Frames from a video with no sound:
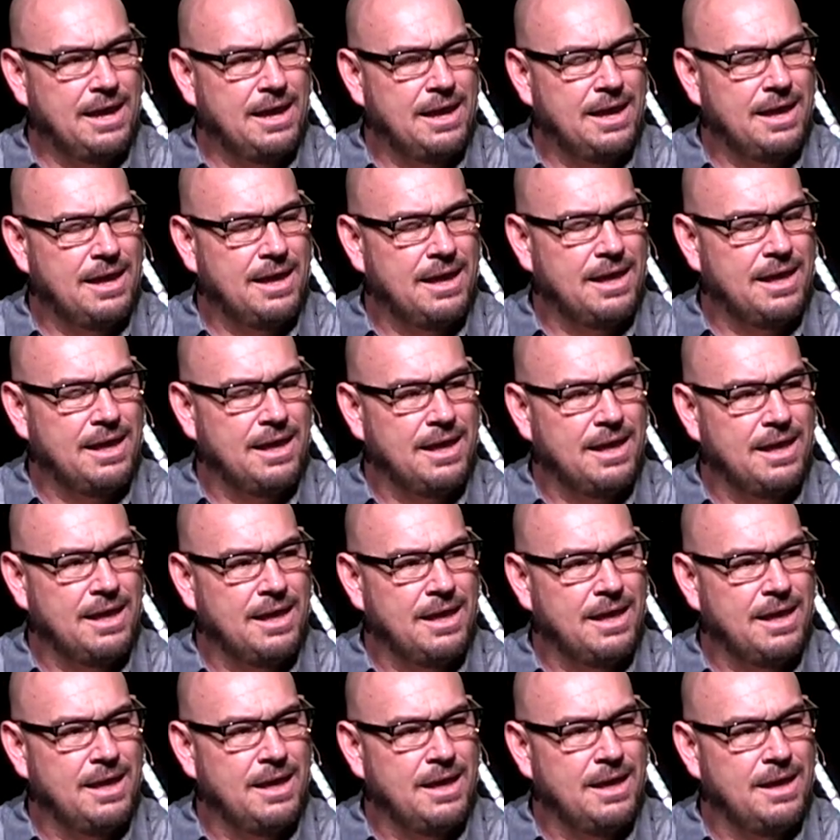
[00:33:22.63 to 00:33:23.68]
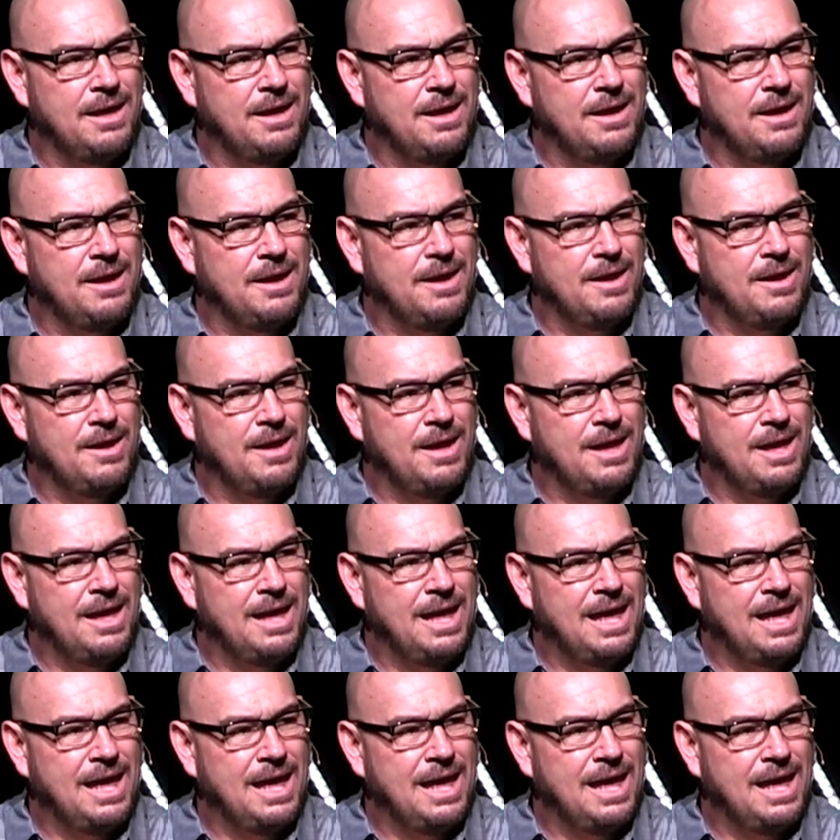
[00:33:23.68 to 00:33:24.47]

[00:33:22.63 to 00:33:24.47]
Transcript: Nothing is said.